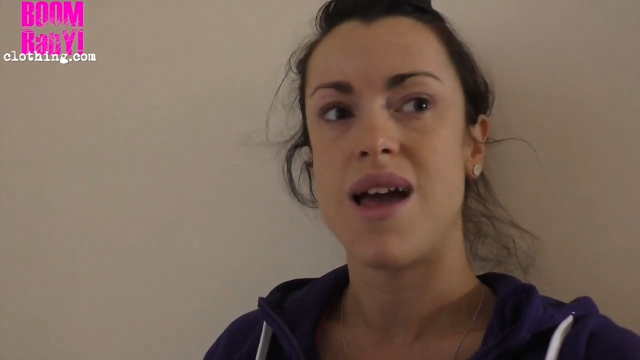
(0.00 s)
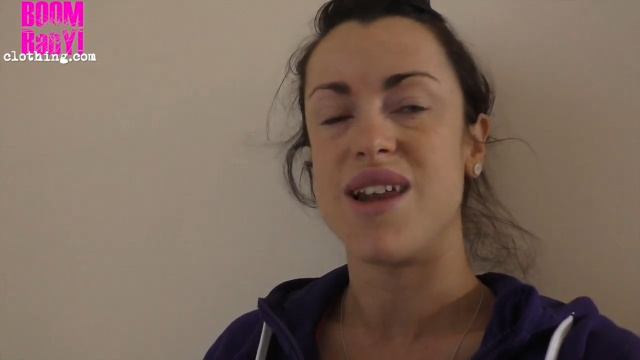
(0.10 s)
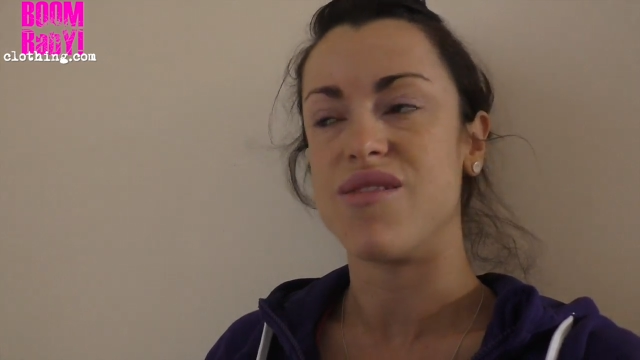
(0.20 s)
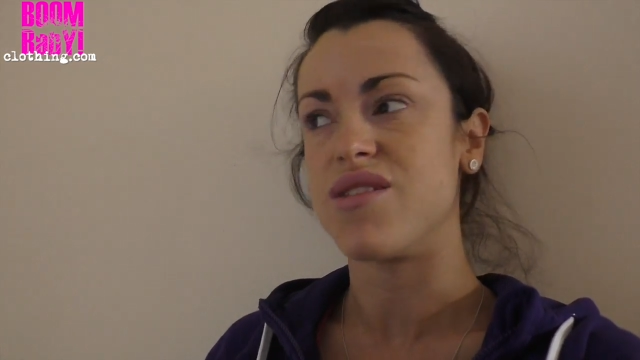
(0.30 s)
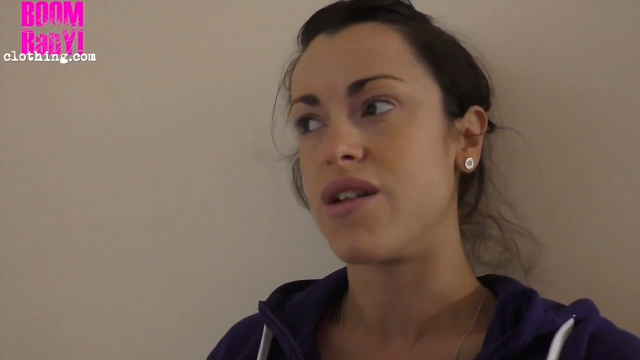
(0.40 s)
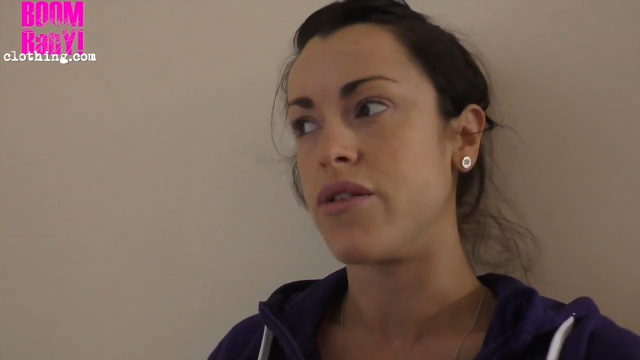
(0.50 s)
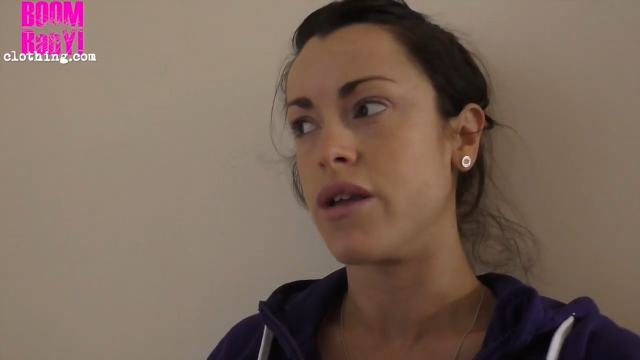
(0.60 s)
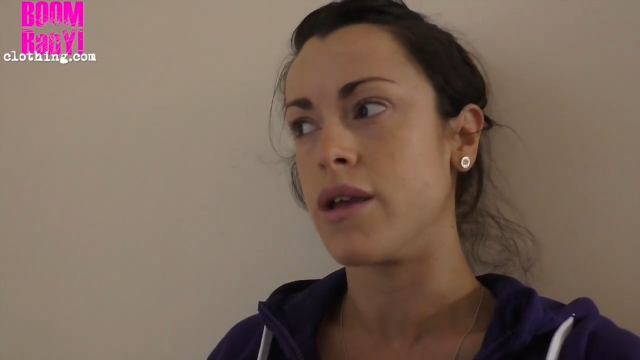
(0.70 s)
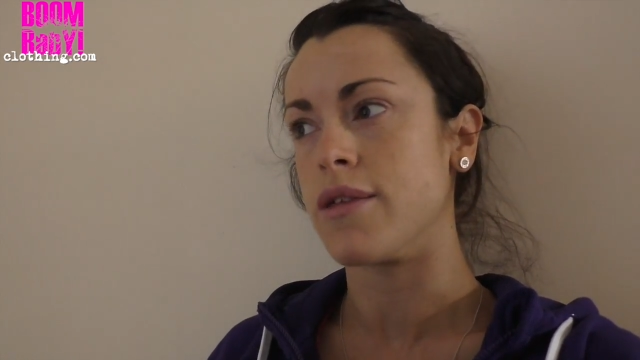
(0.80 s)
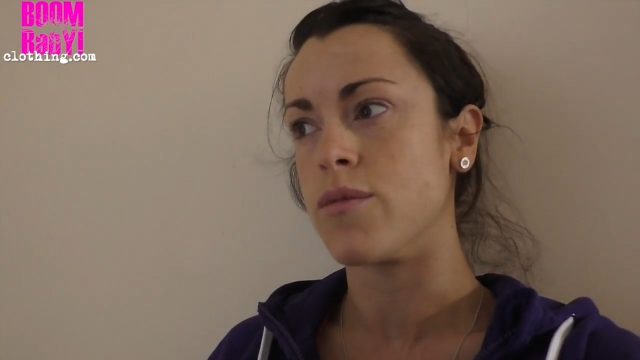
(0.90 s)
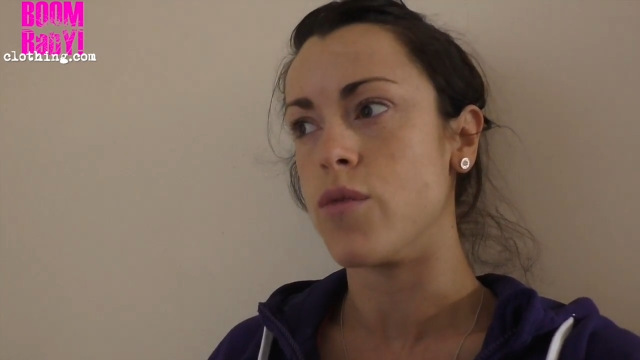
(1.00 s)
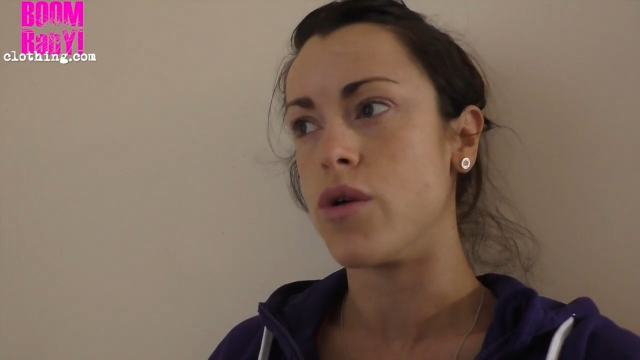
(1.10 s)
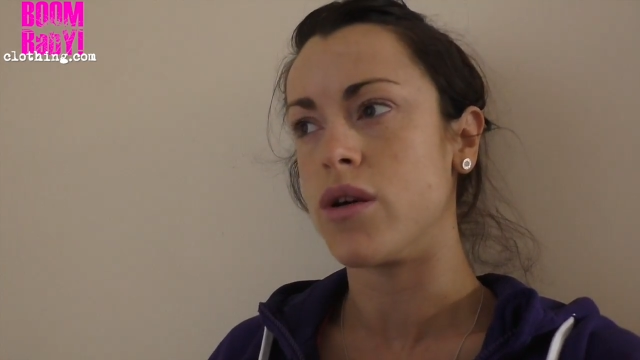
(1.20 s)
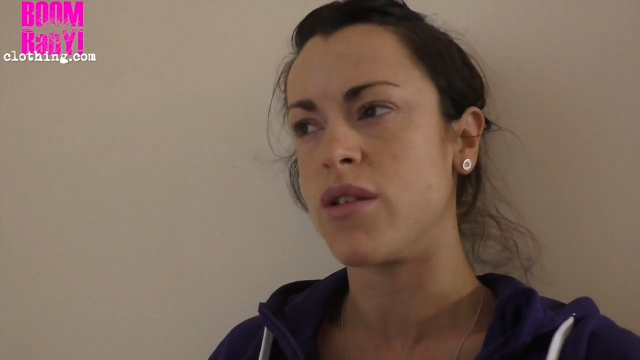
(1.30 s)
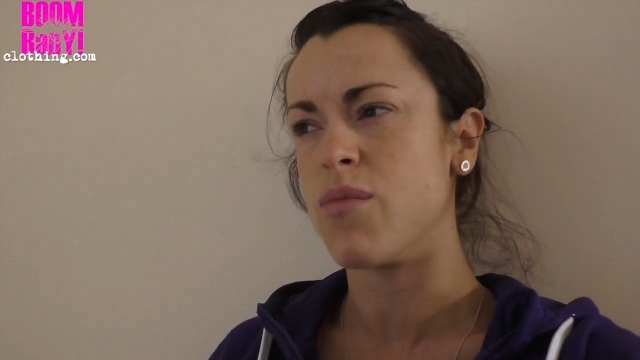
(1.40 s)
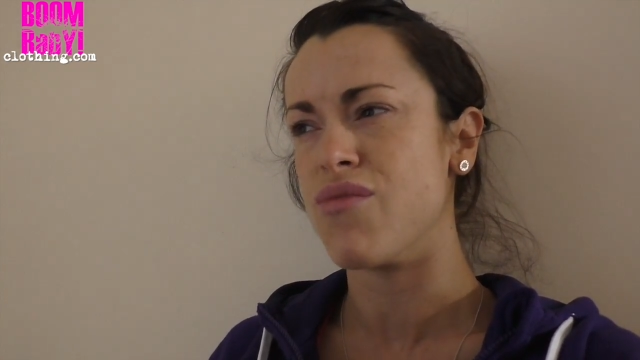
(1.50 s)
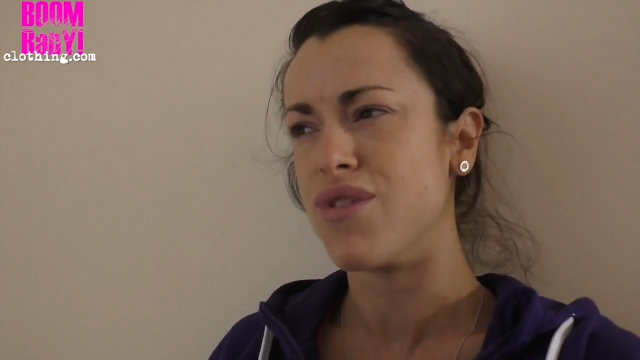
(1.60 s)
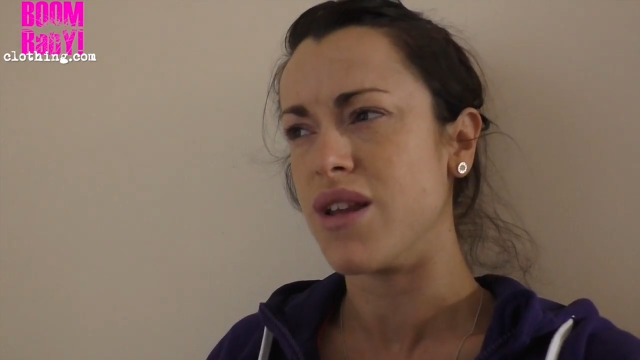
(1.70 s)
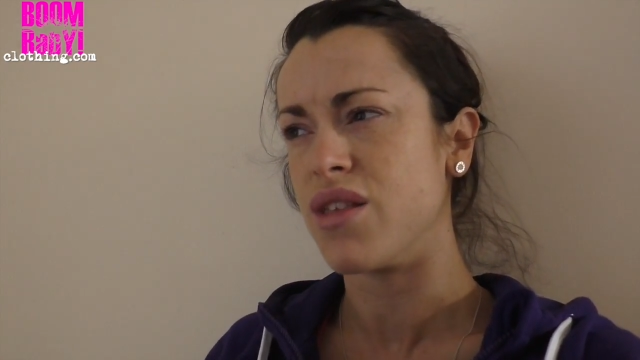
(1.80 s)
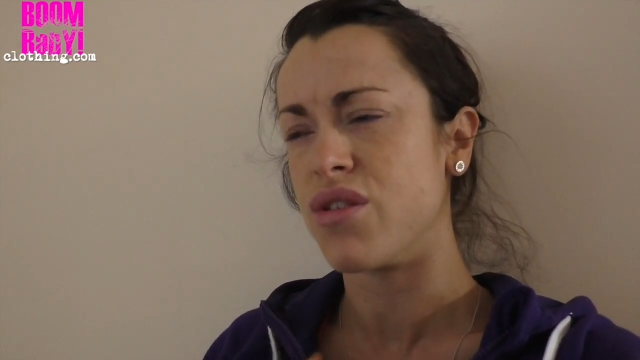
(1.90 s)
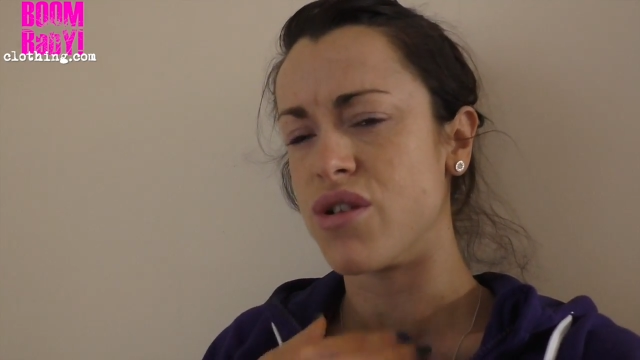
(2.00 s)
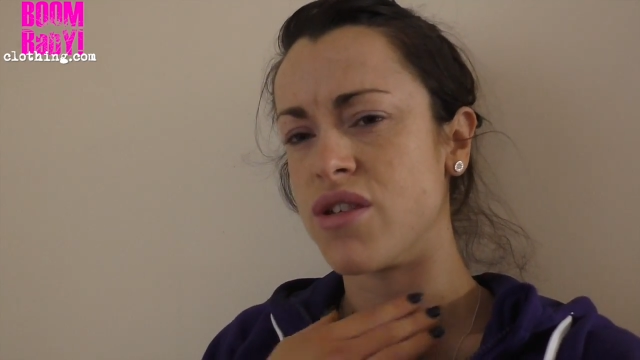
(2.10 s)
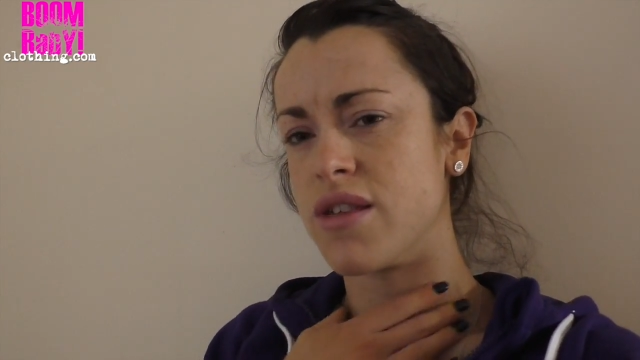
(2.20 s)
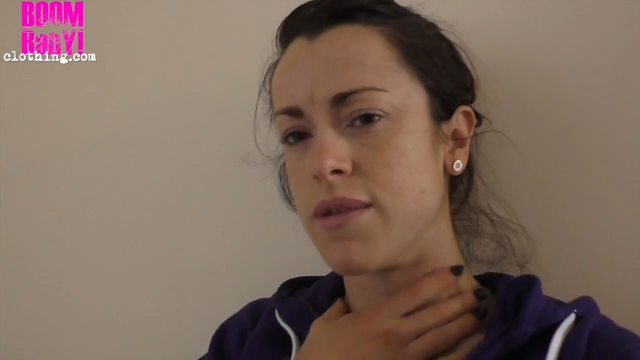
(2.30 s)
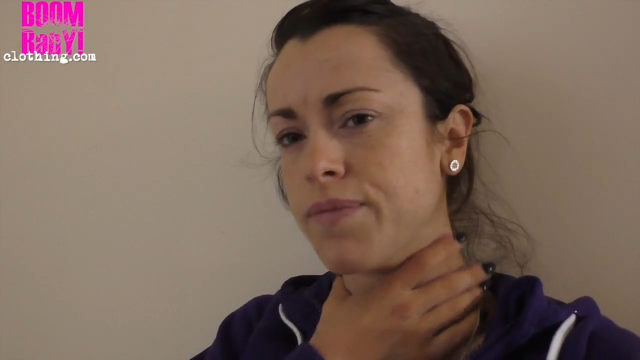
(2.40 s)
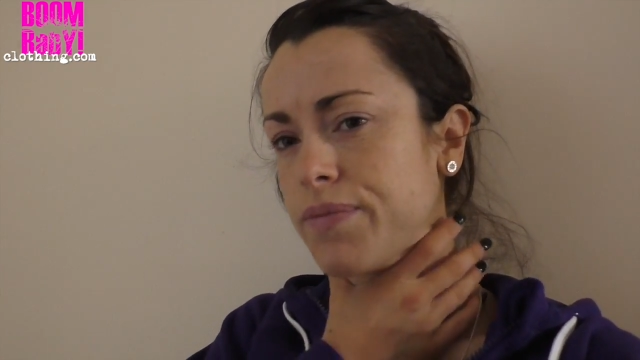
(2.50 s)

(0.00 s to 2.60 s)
I'm going to start drinking some water because I'm really thirsty.